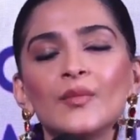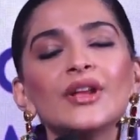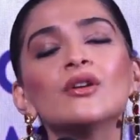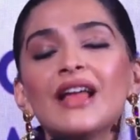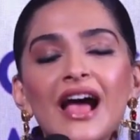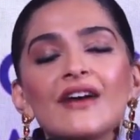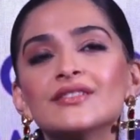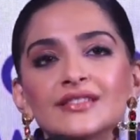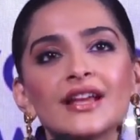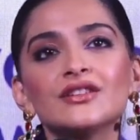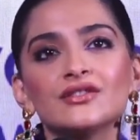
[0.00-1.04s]

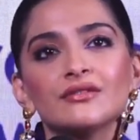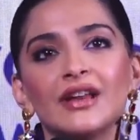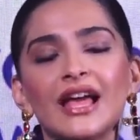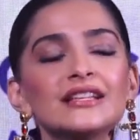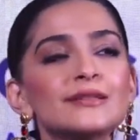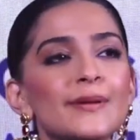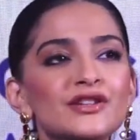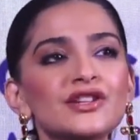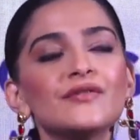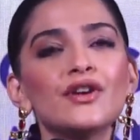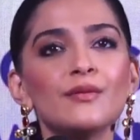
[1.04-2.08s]
Yes. And
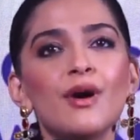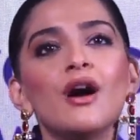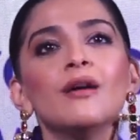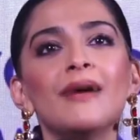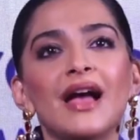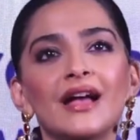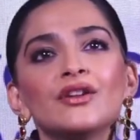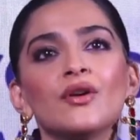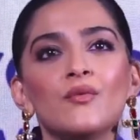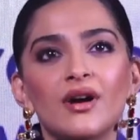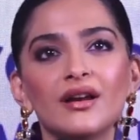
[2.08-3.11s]
especially if you're a mom and
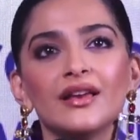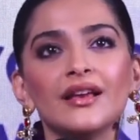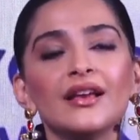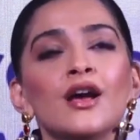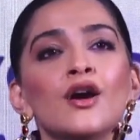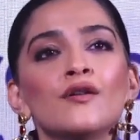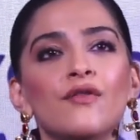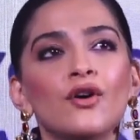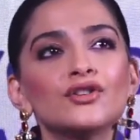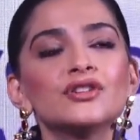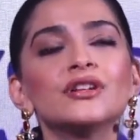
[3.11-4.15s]
you're working.
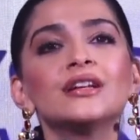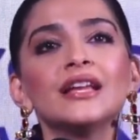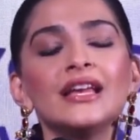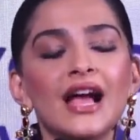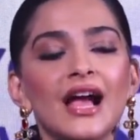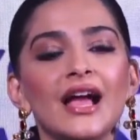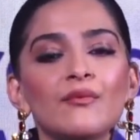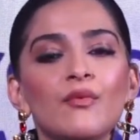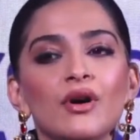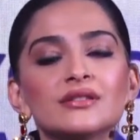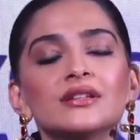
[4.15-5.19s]
Fortunately, I
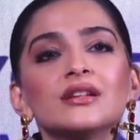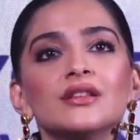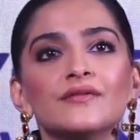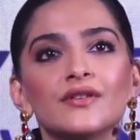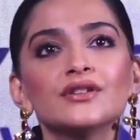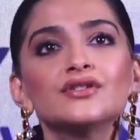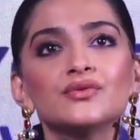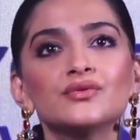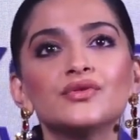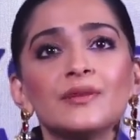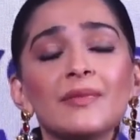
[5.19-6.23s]
wasn't in the first
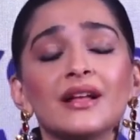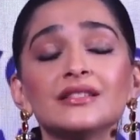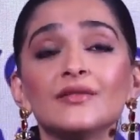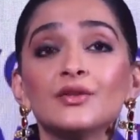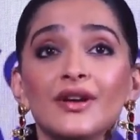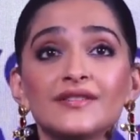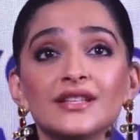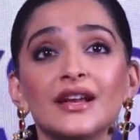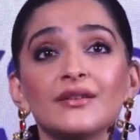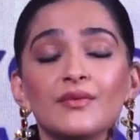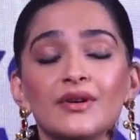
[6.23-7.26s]
2-3 months, even though
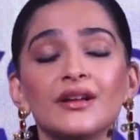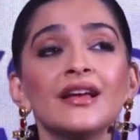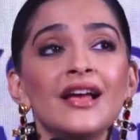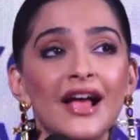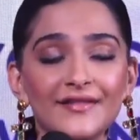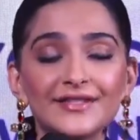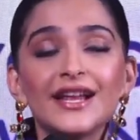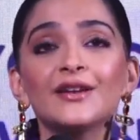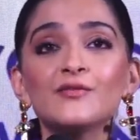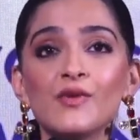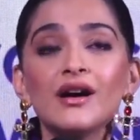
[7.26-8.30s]
I've
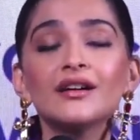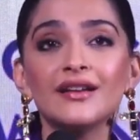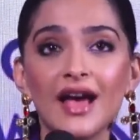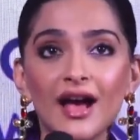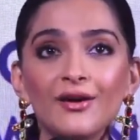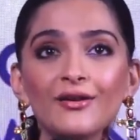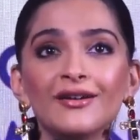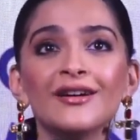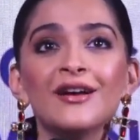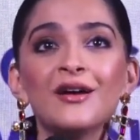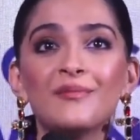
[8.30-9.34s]
started work now,
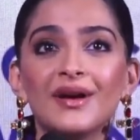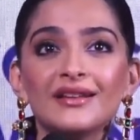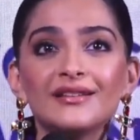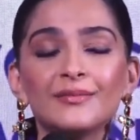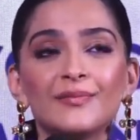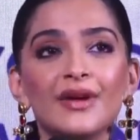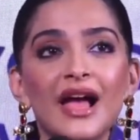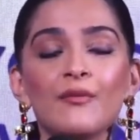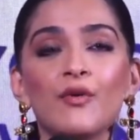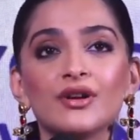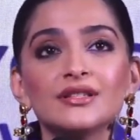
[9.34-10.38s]
but
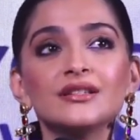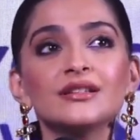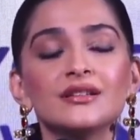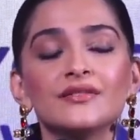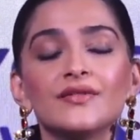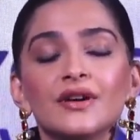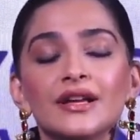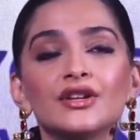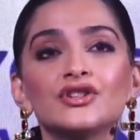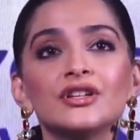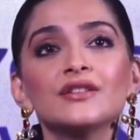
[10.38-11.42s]
I wasn't in the
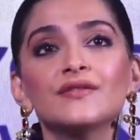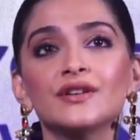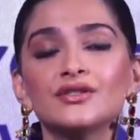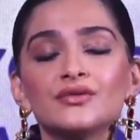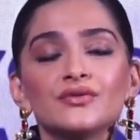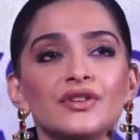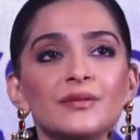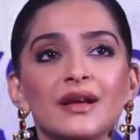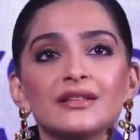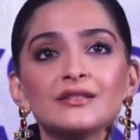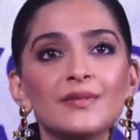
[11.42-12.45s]
initially the first 2-3
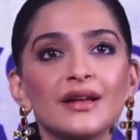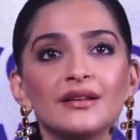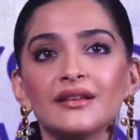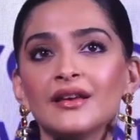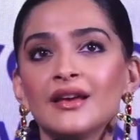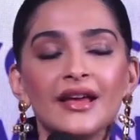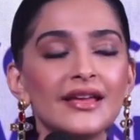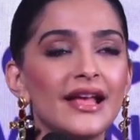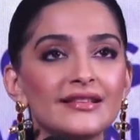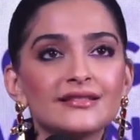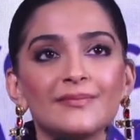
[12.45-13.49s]
months, but
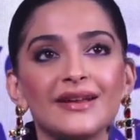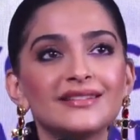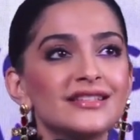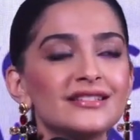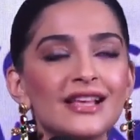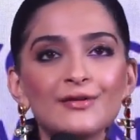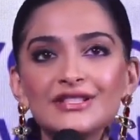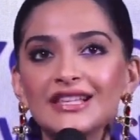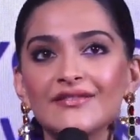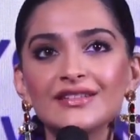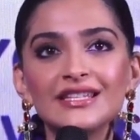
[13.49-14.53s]
yes, since I was
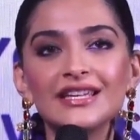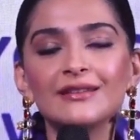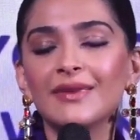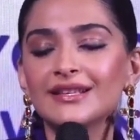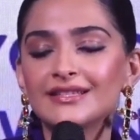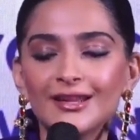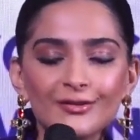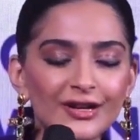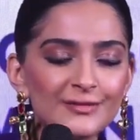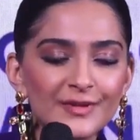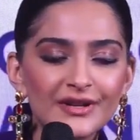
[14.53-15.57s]
17, my
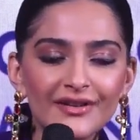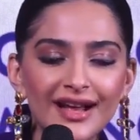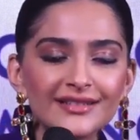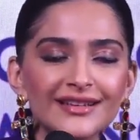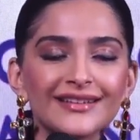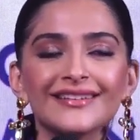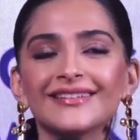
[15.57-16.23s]
schedule has been erratic.